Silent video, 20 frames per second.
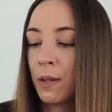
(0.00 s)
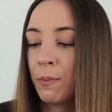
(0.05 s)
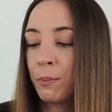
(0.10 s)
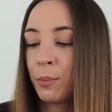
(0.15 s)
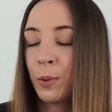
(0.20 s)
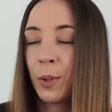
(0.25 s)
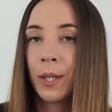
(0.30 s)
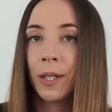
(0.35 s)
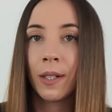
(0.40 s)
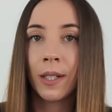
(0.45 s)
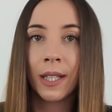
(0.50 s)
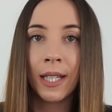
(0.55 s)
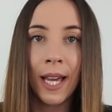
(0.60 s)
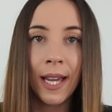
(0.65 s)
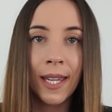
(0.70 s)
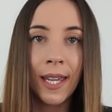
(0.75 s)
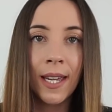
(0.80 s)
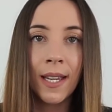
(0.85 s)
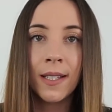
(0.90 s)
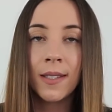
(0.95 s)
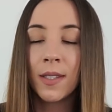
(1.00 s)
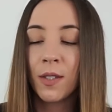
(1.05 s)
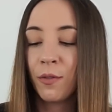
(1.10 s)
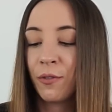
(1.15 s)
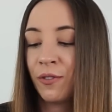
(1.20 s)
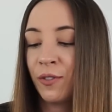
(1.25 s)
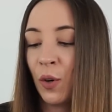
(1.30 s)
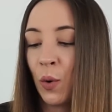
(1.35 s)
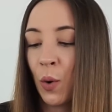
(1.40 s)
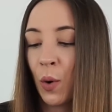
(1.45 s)
embroidered leggings
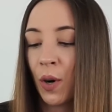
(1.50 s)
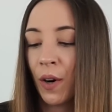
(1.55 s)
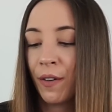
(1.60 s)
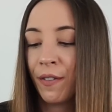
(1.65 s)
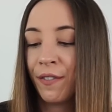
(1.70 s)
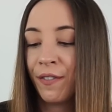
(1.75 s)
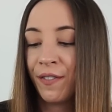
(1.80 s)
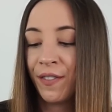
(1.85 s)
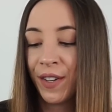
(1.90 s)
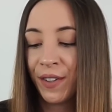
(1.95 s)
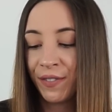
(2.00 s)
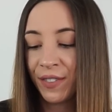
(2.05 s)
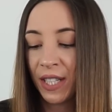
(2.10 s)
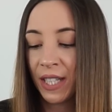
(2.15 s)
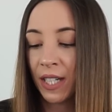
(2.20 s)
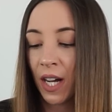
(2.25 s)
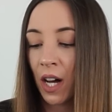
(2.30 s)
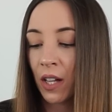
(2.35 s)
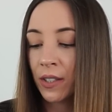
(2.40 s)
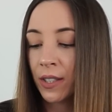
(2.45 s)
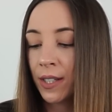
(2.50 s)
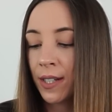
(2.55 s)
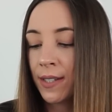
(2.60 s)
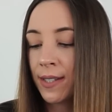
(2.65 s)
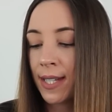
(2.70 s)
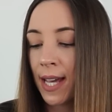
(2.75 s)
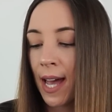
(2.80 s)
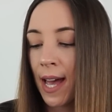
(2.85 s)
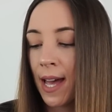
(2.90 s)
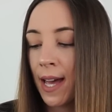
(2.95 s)
for $50,
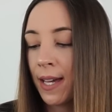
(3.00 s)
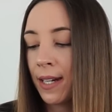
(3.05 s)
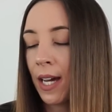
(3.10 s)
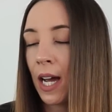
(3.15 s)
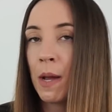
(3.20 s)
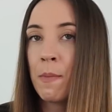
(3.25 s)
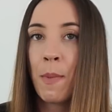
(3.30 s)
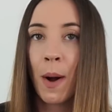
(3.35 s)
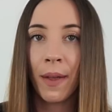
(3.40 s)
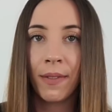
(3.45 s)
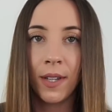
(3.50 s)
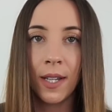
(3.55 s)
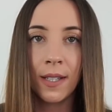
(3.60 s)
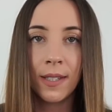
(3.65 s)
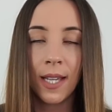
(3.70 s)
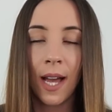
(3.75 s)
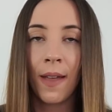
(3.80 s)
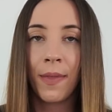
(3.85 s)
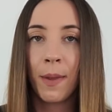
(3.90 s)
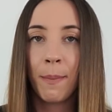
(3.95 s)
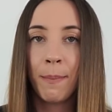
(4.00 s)
and I bought these at